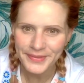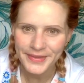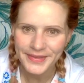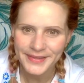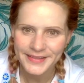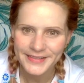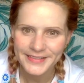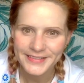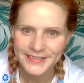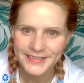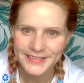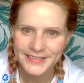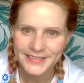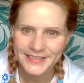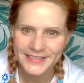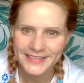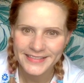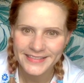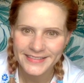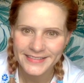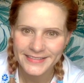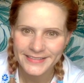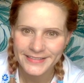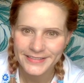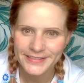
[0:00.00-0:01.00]
used to
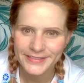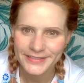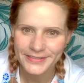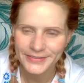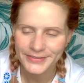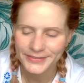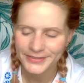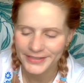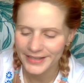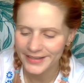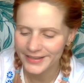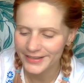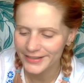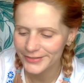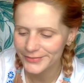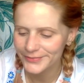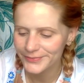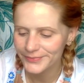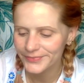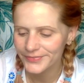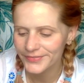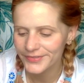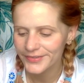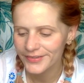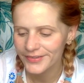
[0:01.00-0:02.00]
listen
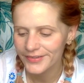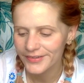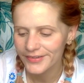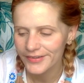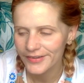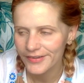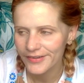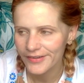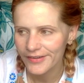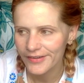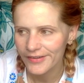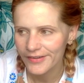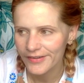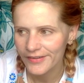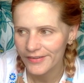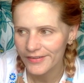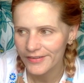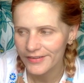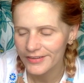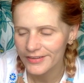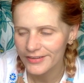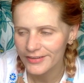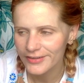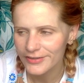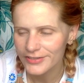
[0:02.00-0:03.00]
to
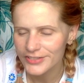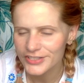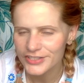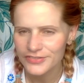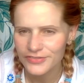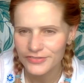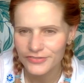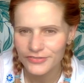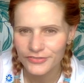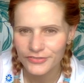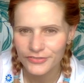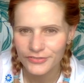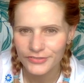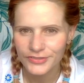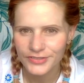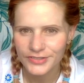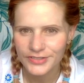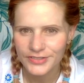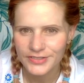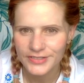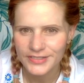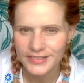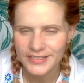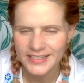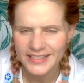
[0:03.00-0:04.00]
lots of
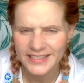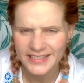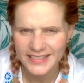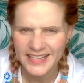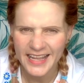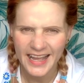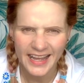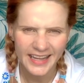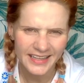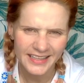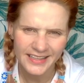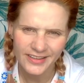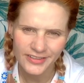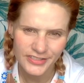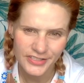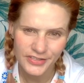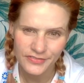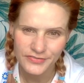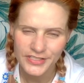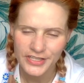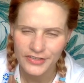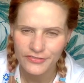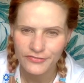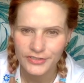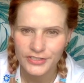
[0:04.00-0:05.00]

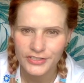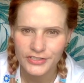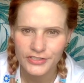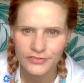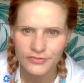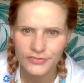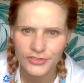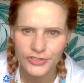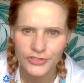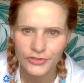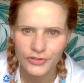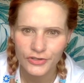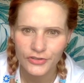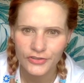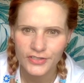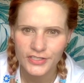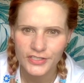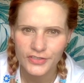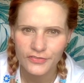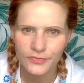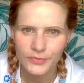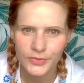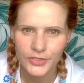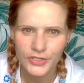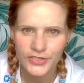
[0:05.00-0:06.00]
different sort of genres
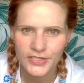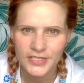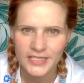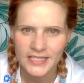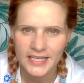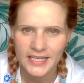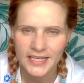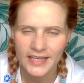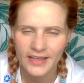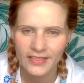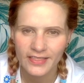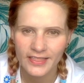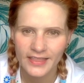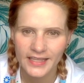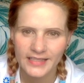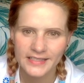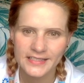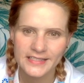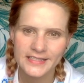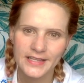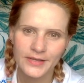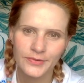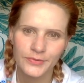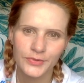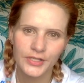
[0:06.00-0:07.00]
of music and things
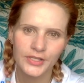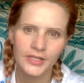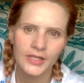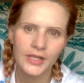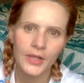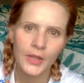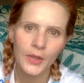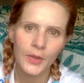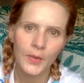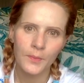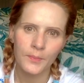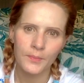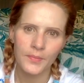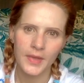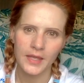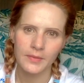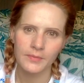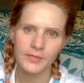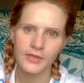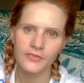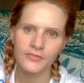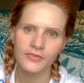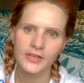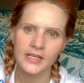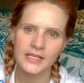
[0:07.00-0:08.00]
that would make
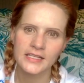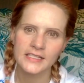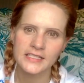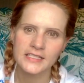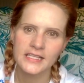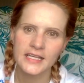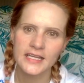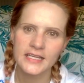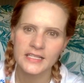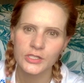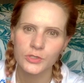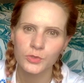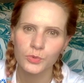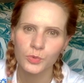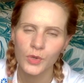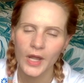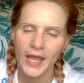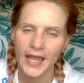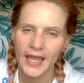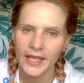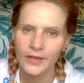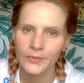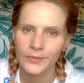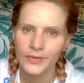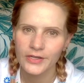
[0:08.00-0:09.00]
me feel a certain
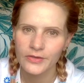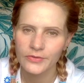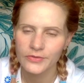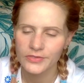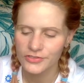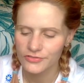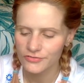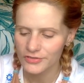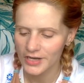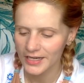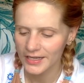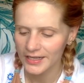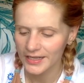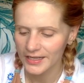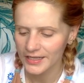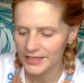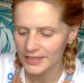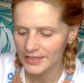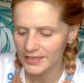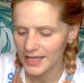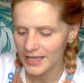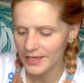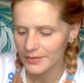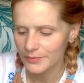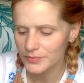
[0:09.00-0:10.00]
way when I was running,
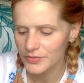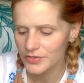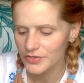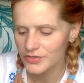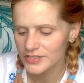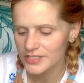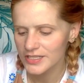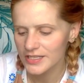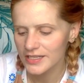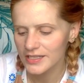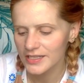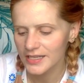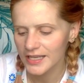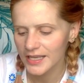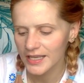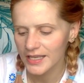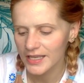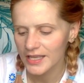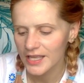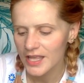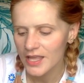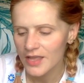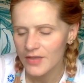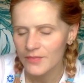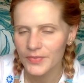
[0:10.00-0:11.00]
like musically.
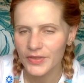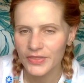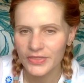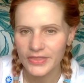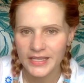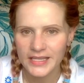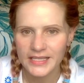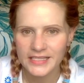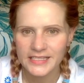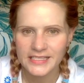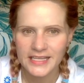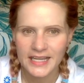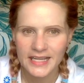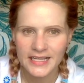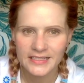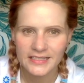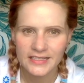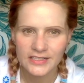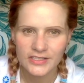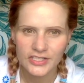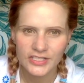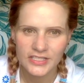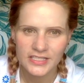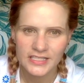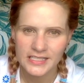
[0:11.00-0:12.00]
But these days I
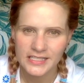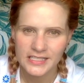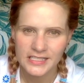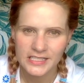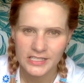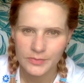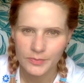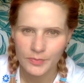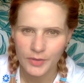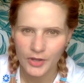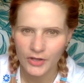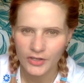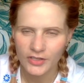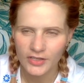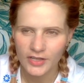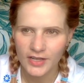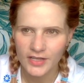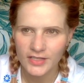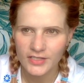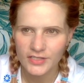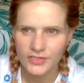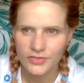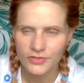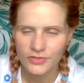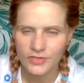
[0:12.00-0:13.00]
just listen to
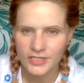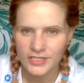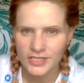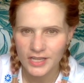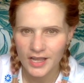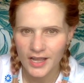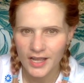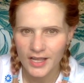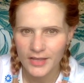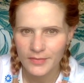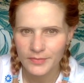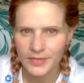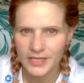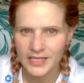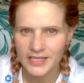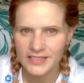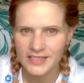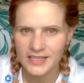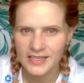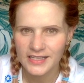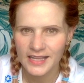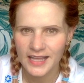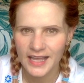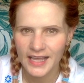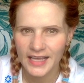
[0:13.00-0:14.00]
podcasts all the time, because I
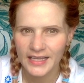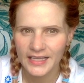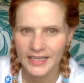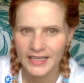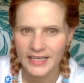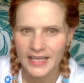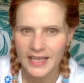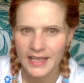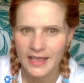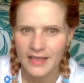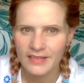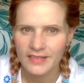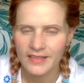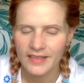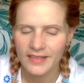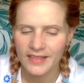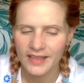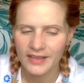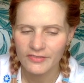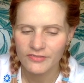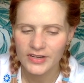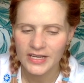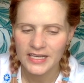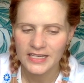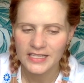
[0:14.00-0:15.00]
like that
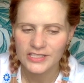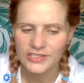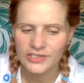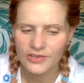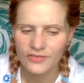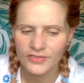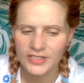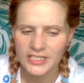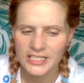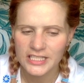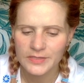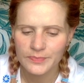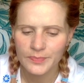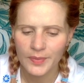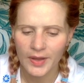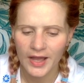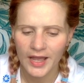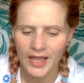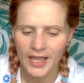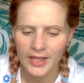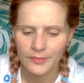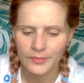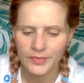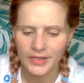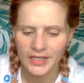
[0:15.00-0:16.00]
they really sort of
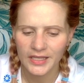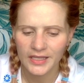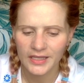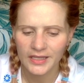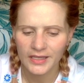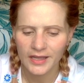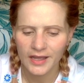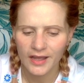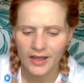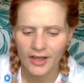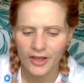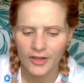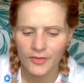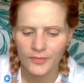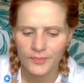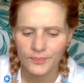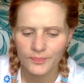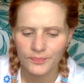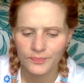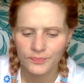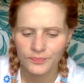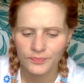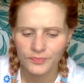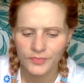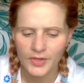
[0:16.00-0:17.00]
inspire me
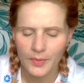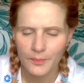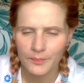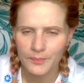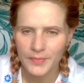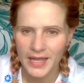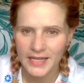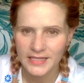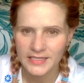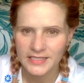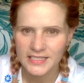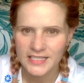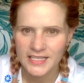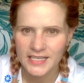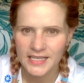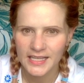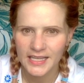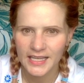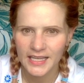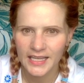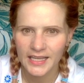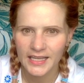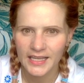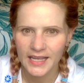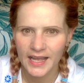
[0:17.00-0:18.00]

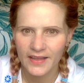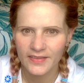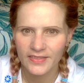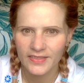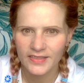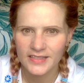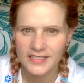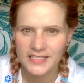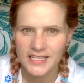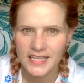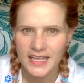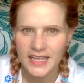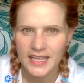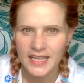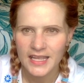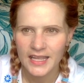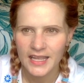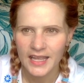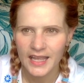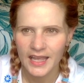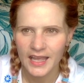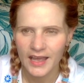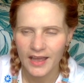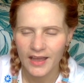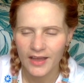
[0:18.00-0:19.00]
mentally, and
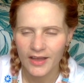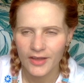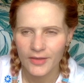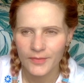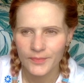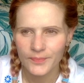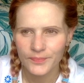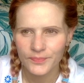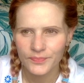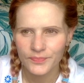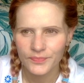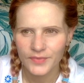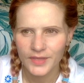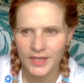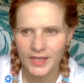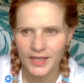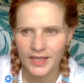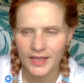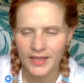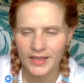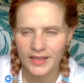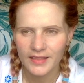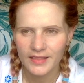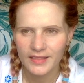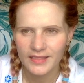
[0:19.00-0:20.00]

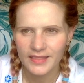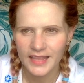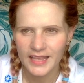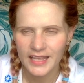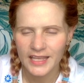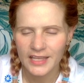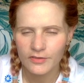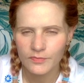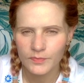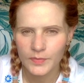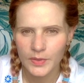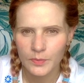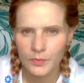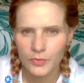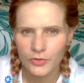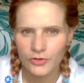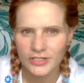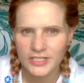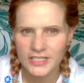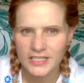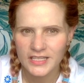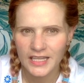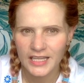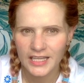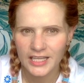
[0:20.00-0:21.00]
they give me more
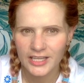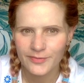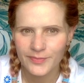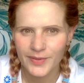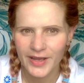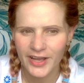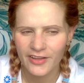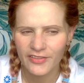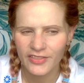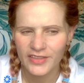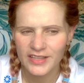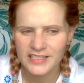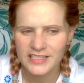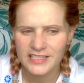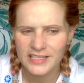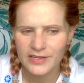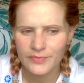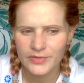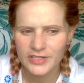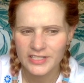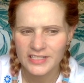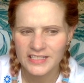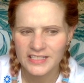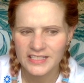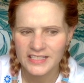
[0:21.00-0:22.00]
to think about than
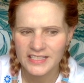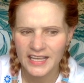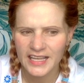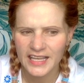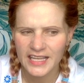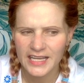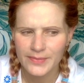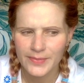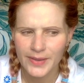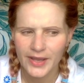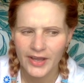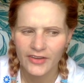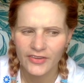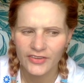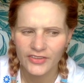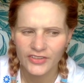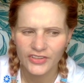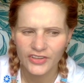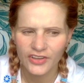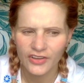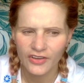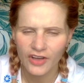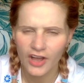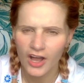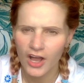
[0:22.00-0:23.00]
someone singing about, you
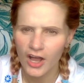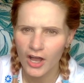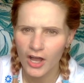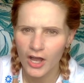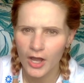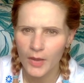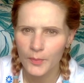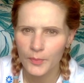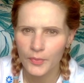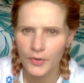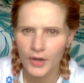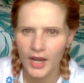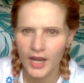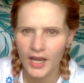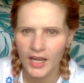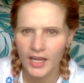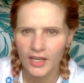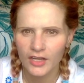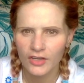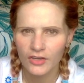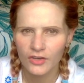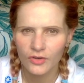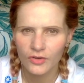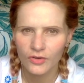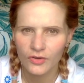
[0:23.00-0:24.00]
know,
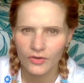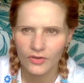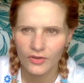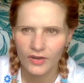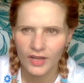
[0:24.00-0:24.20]
heartbreak or